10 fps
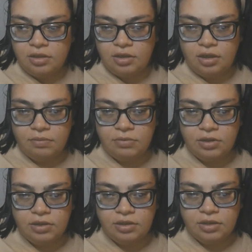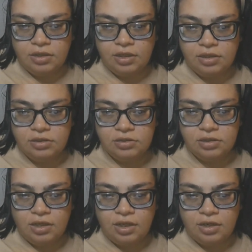coming things
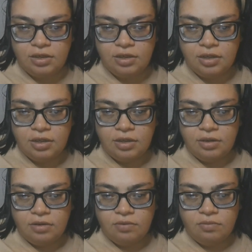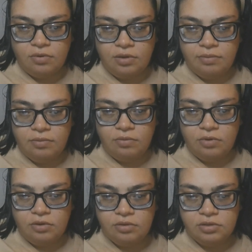and what
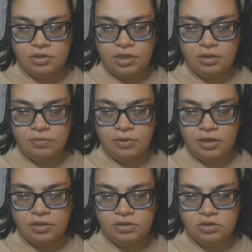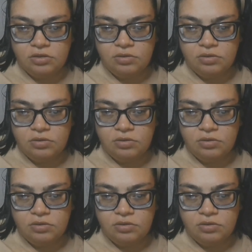will take place.